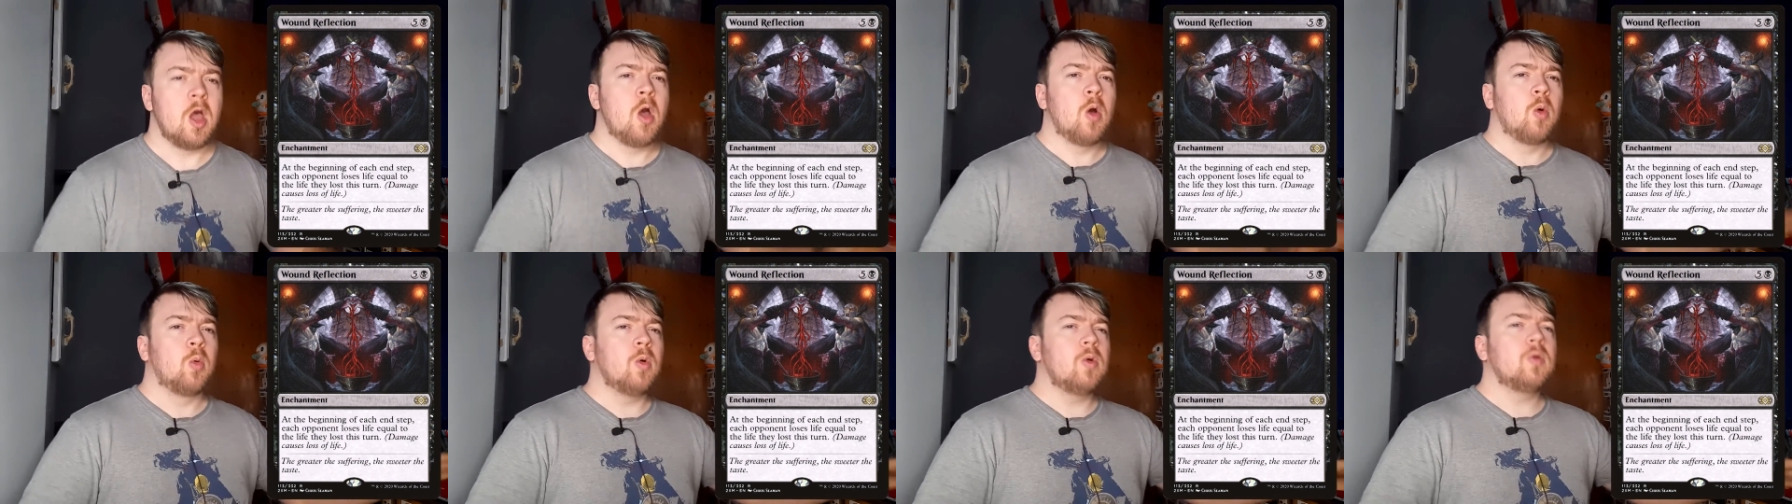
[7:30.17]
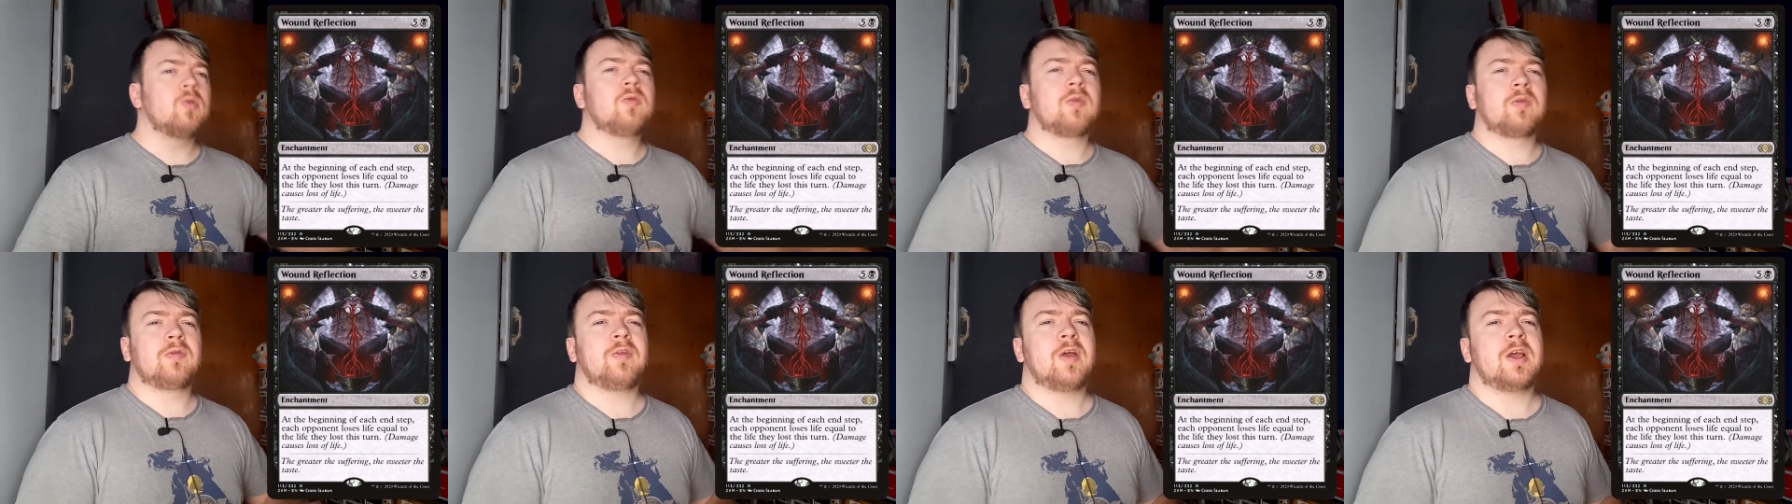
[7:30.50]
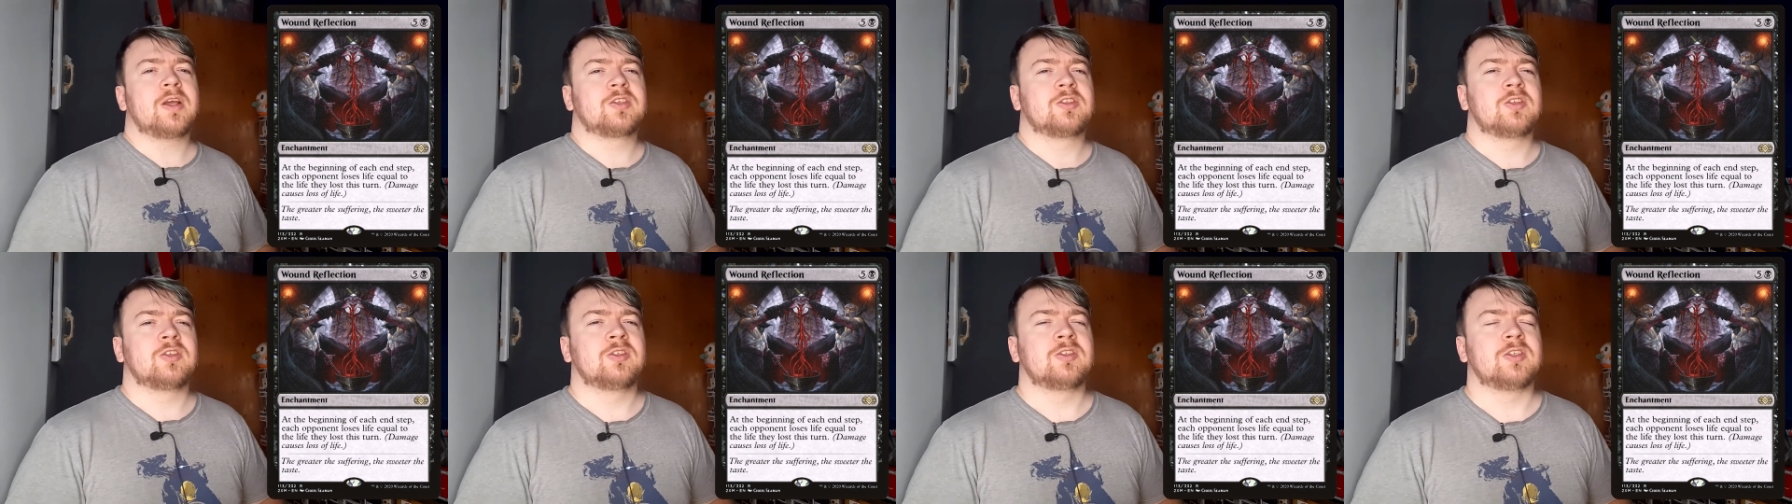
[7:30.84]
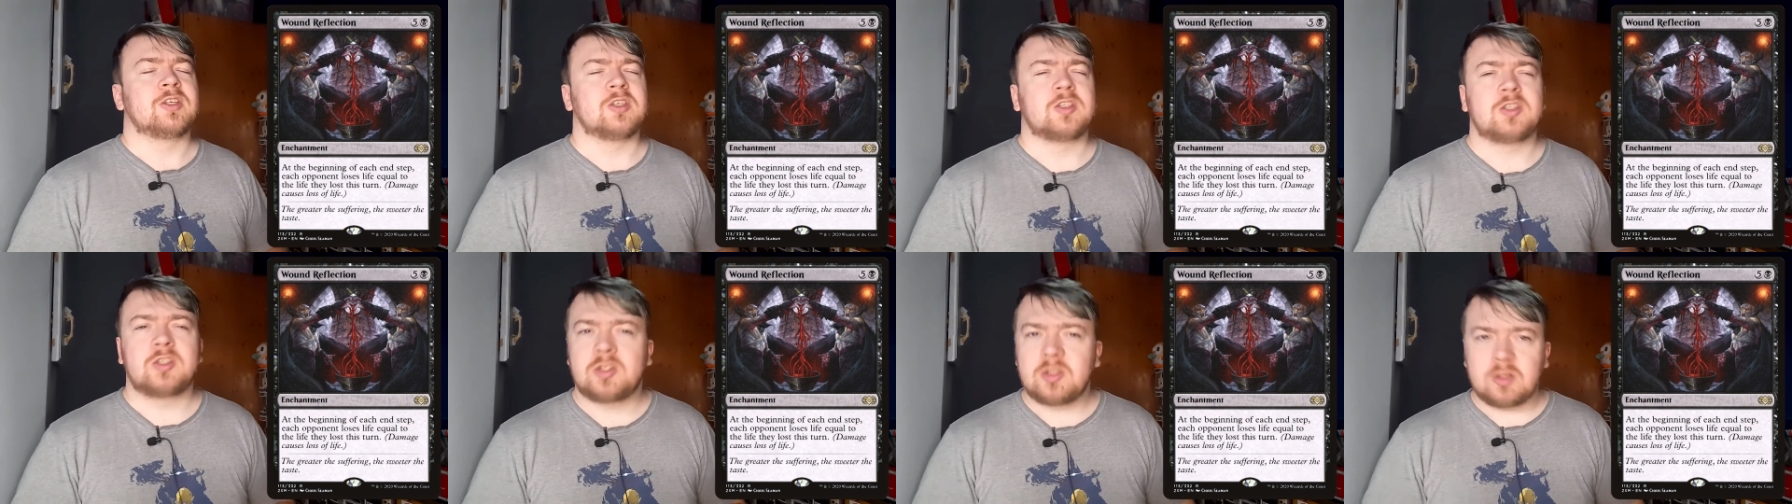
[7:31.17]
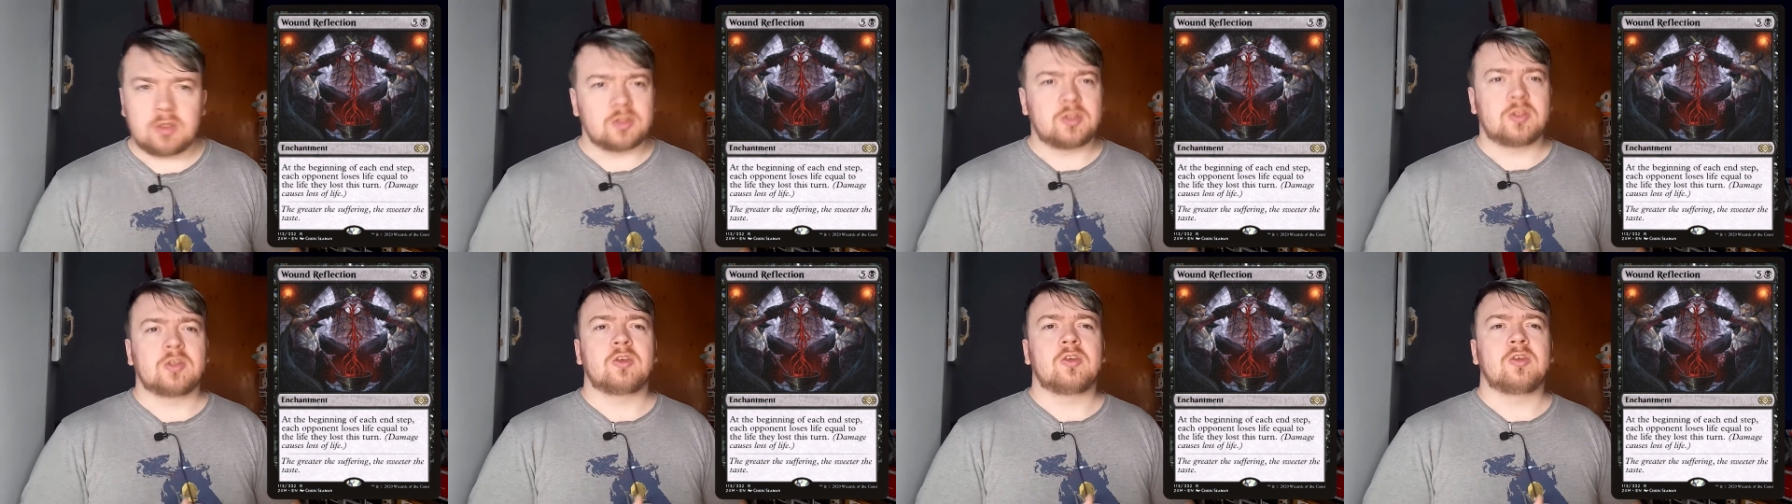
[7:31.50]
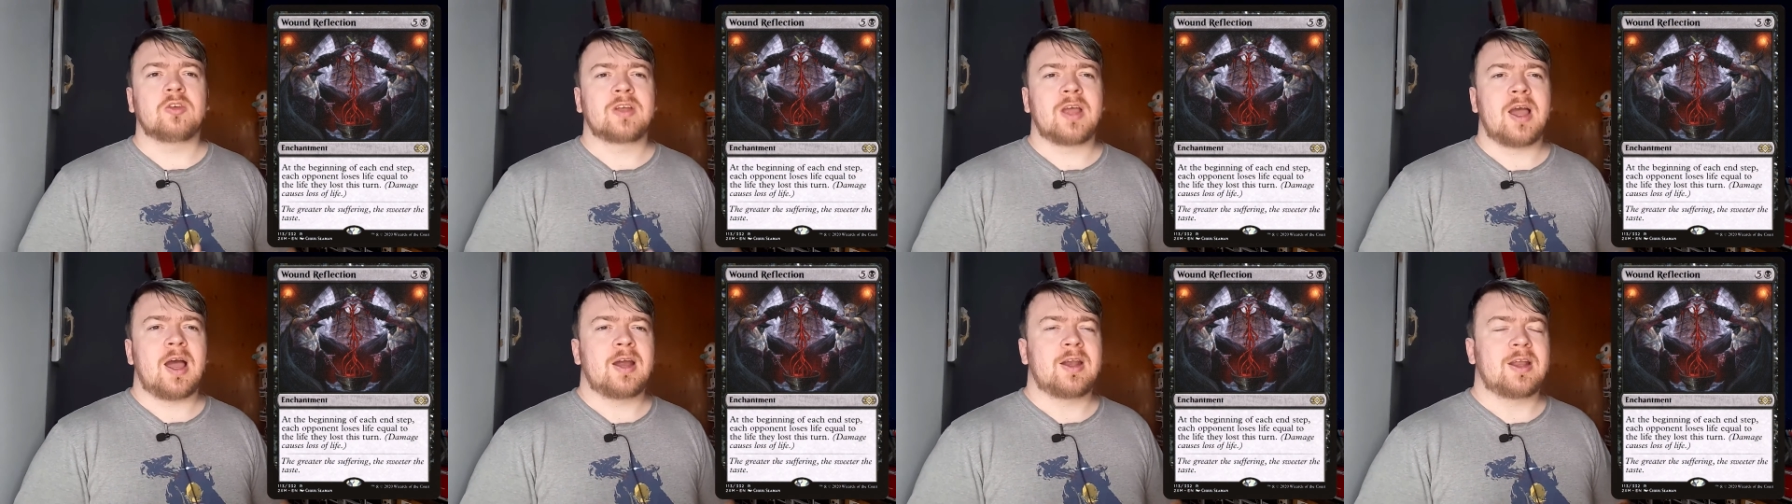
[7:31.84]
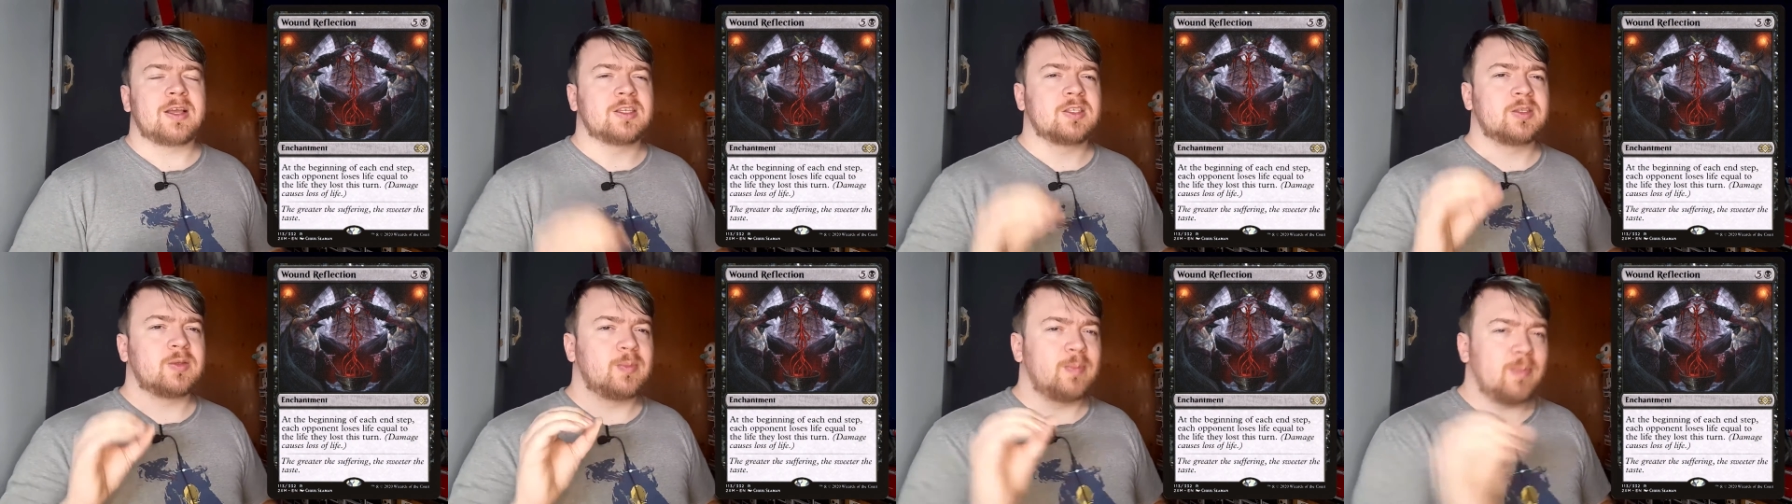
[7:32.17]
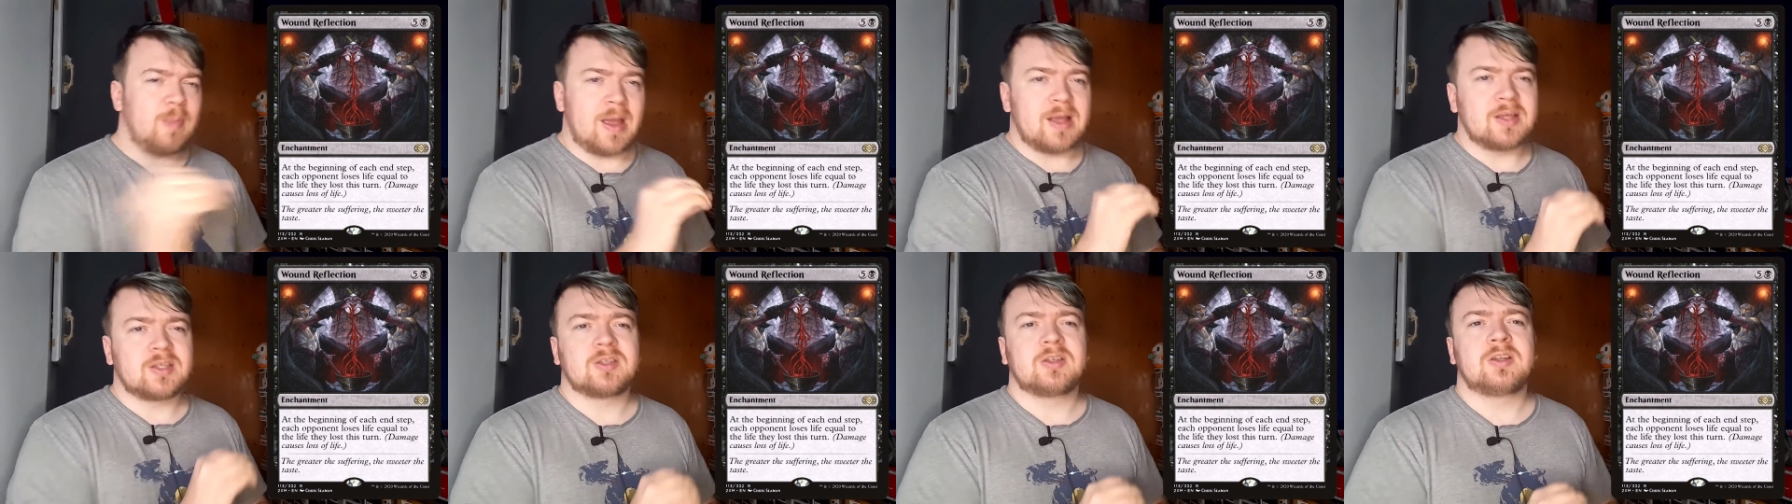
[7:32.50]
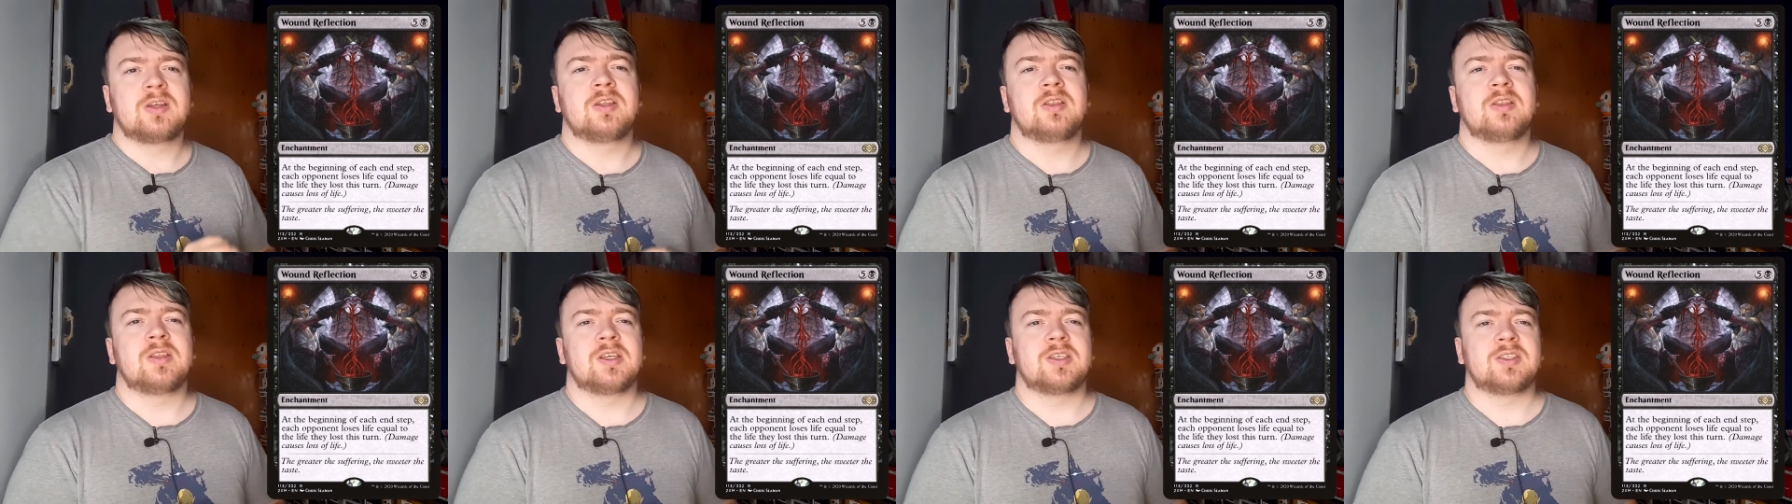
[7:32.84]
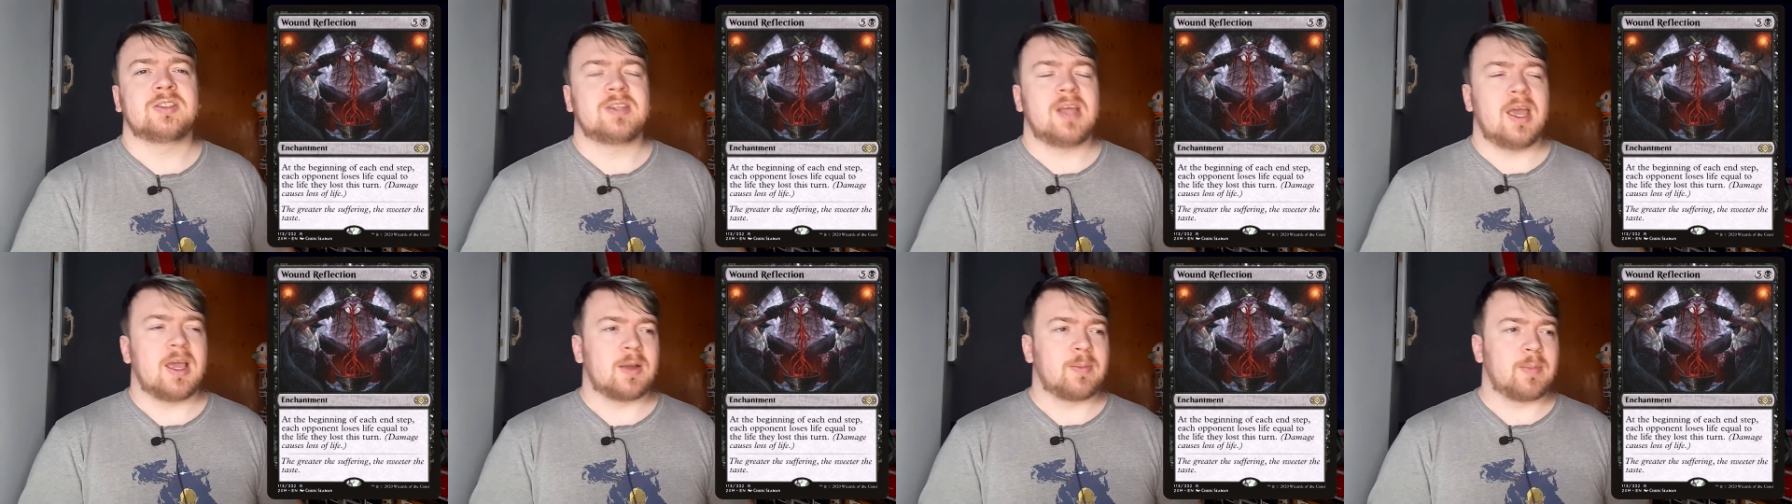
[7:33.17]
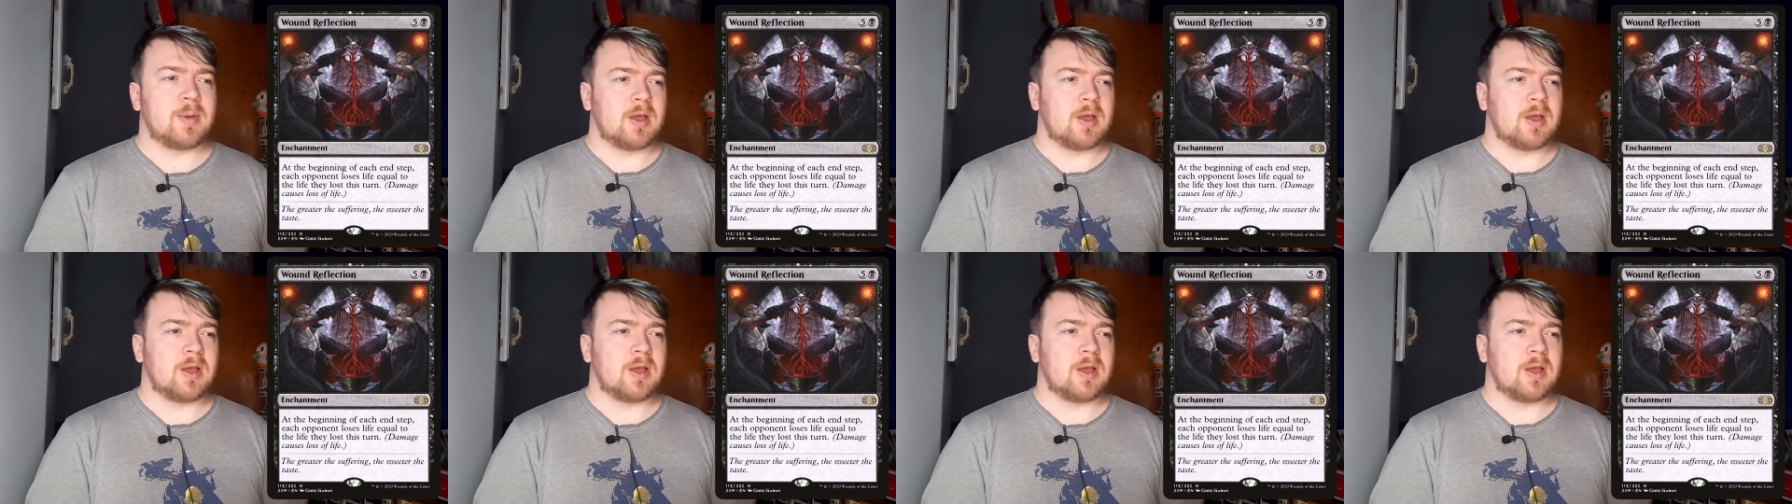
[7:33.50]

Wound Reflections is such a good card, especially in this deck,